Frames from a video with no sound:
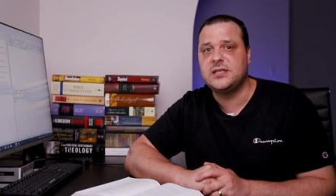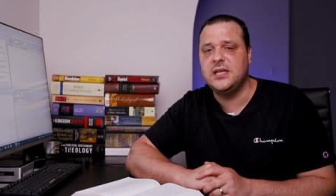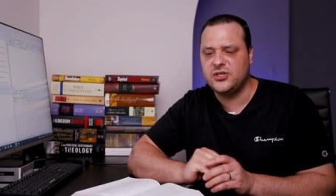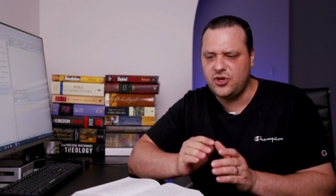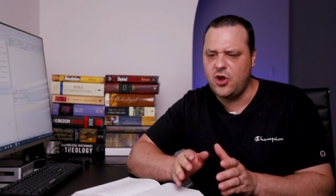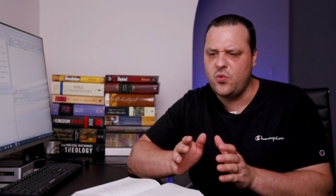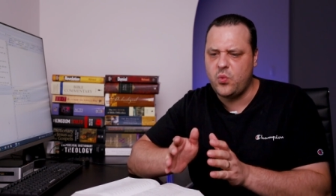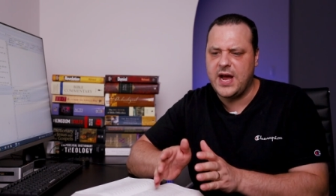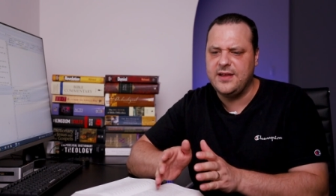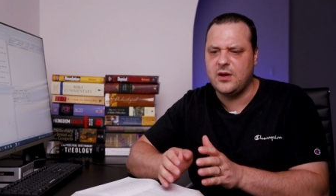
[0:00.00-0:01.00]
There's no
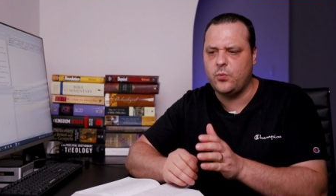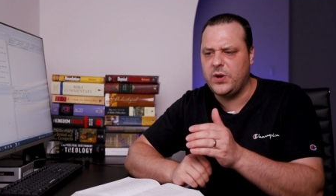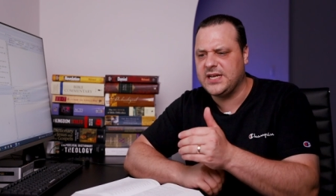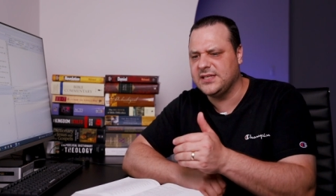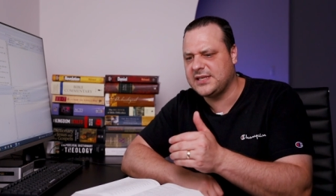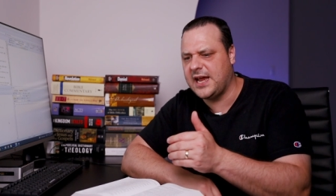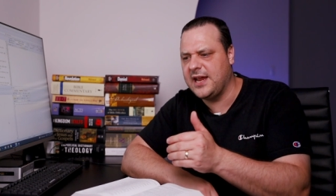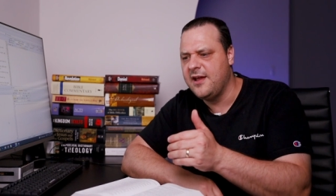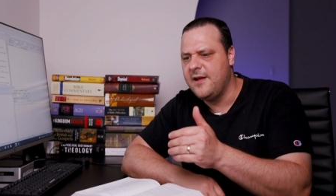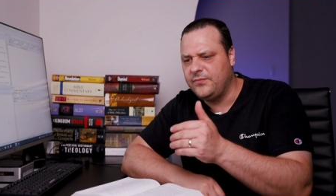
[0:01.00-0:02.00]
way that we can
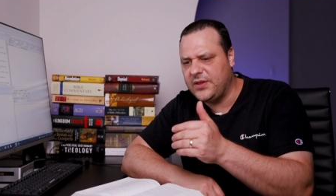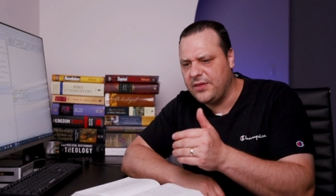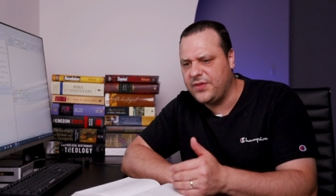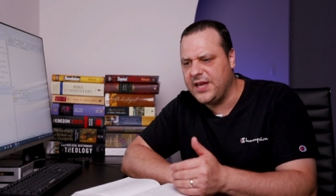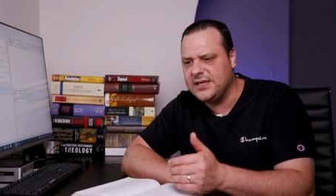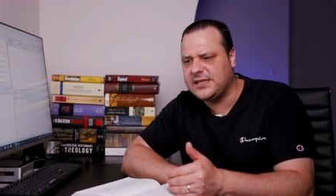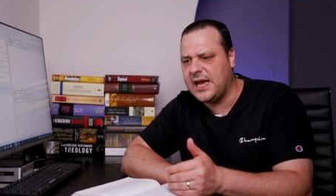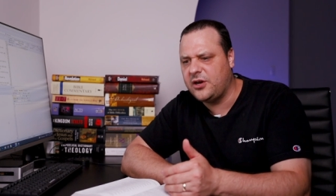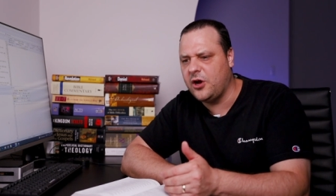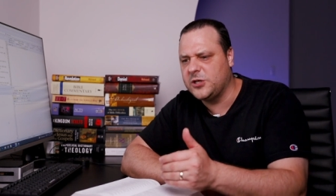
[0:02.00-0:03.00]
say that these
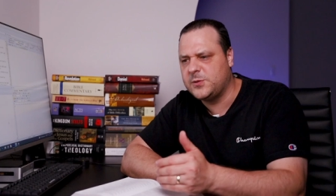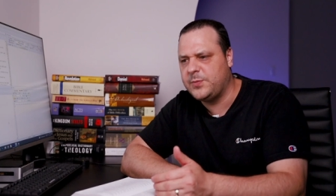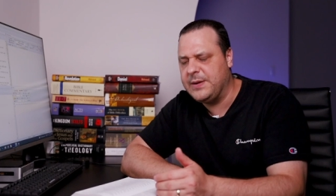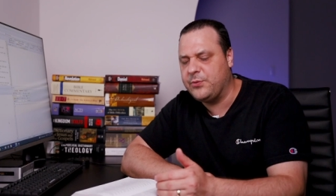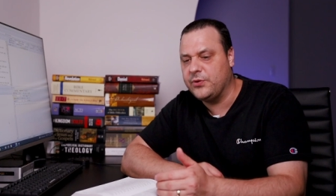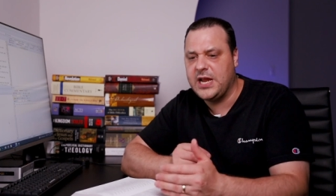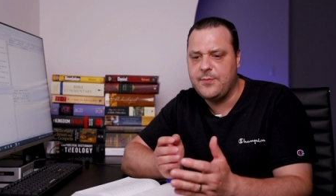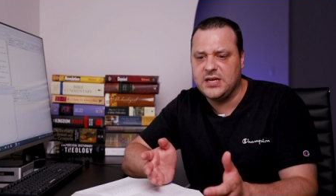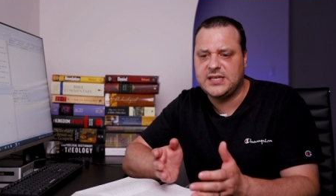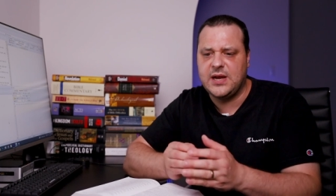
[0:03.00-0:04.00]
are God's people. Now, you
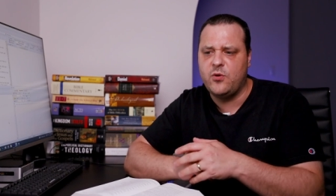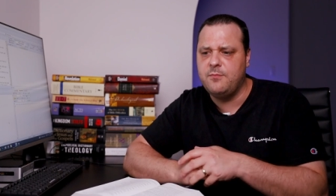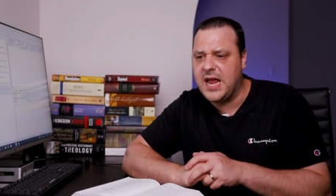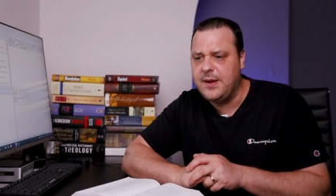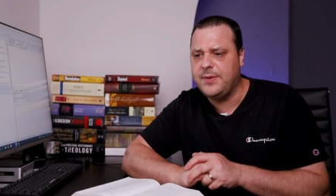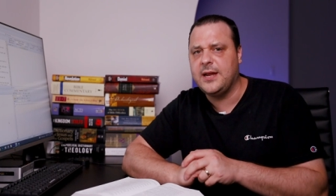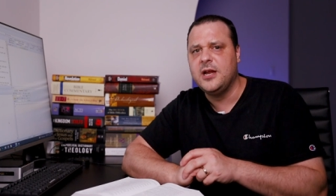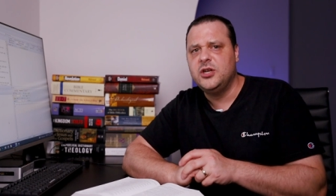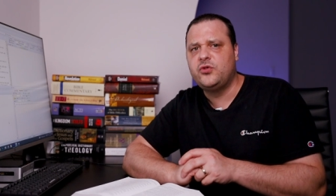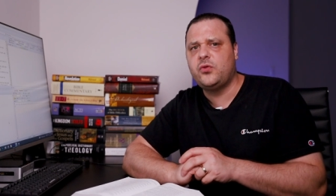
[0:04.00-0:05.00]
might say, well, maybe
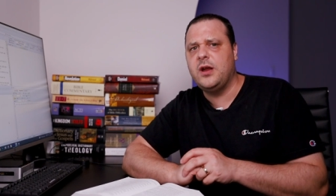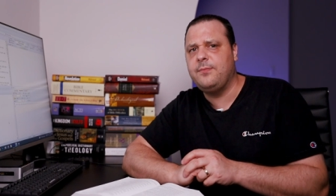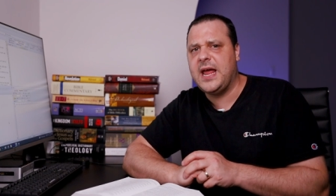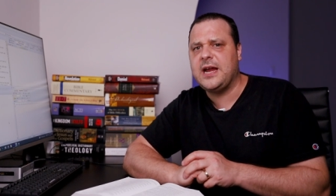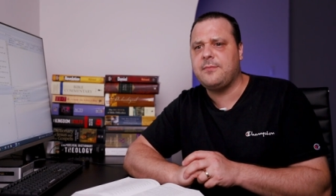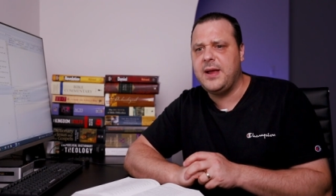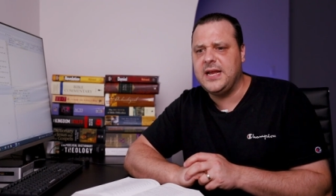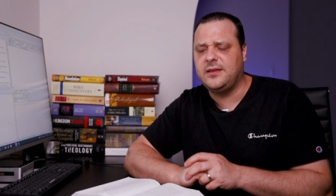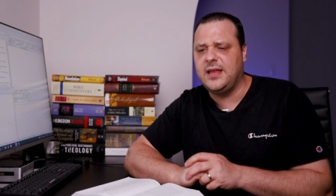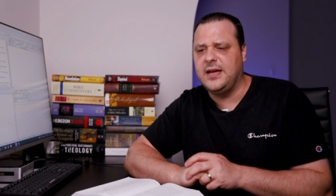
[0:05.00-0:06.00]
Troy Black
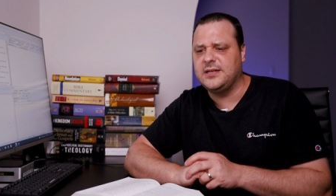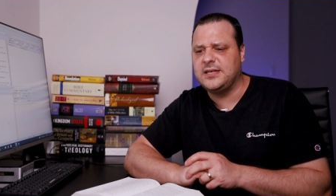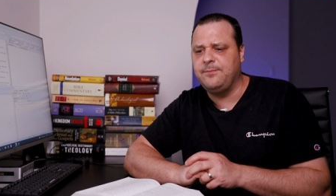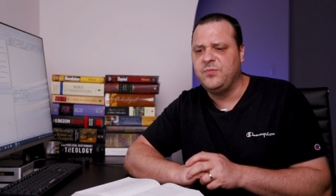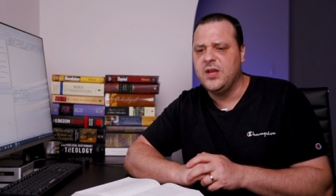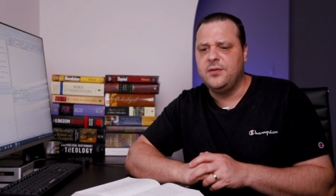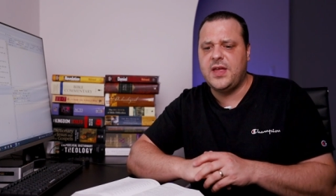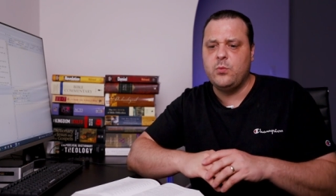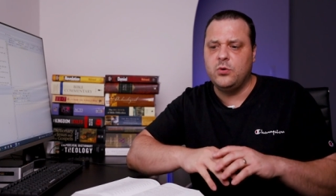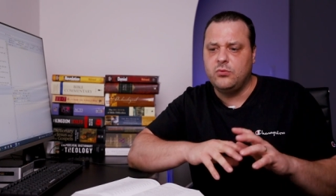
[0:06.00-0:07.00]
meant that um,
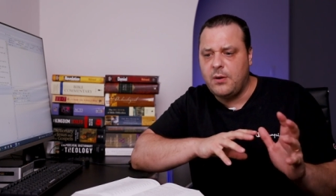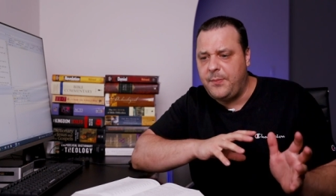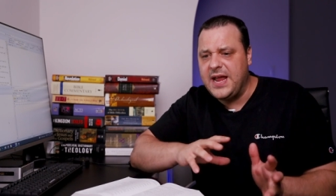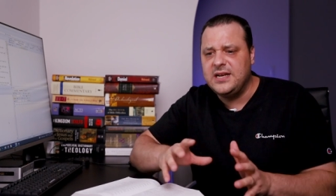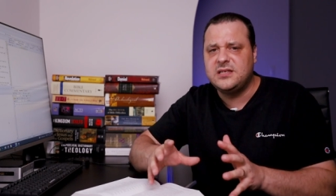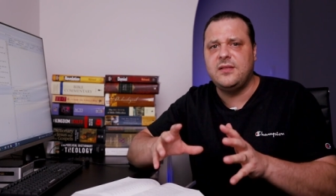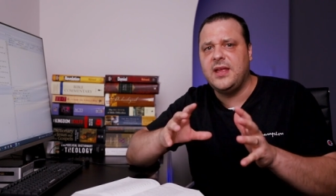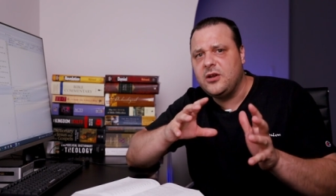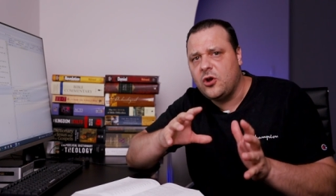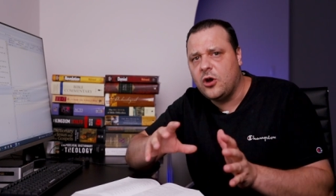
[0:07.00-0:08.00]
they would repent and
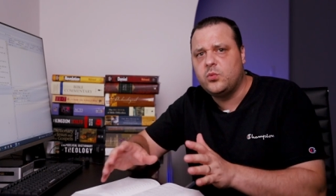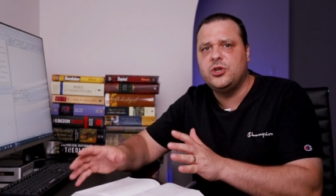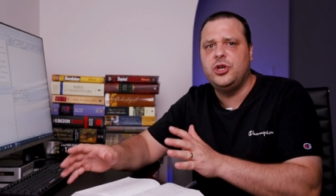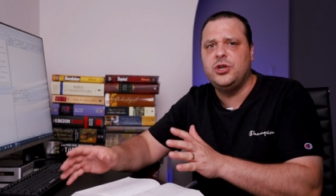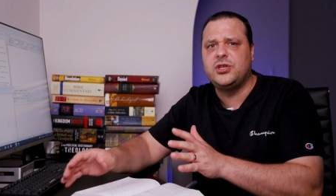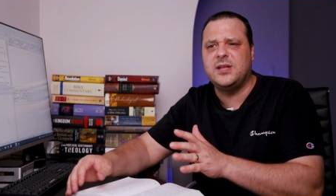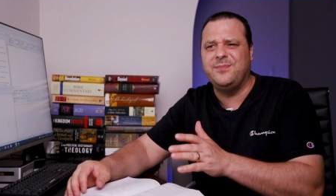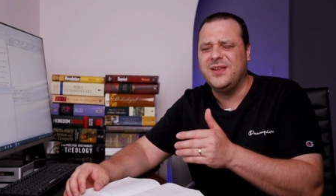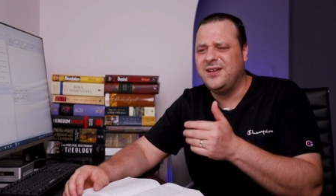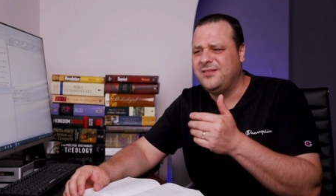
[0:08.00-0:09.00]
then God would use them.